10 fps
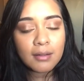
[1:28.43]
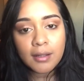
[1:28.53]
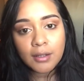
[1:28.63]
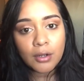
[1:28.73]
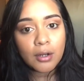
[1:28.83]

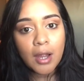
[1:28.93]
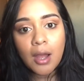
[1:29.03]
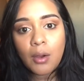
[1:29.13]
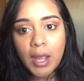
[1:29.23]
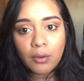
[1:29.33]
telling her
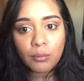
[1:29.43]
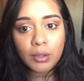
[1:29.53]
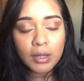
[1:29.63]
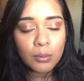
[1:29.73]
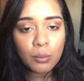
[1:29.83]
how I
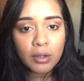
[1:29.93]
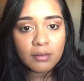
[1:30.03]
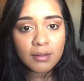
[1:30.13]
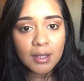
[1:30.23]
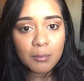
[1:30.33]
really
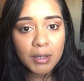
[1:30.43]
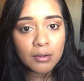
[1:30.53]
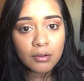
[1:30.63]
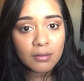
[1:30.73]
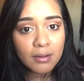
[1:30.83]
want to get my
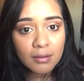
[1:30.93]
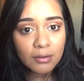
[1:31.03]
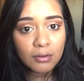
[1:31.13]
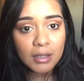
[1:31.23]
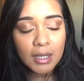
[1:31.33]
nursing
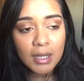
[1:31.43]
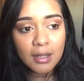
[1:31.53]
degree,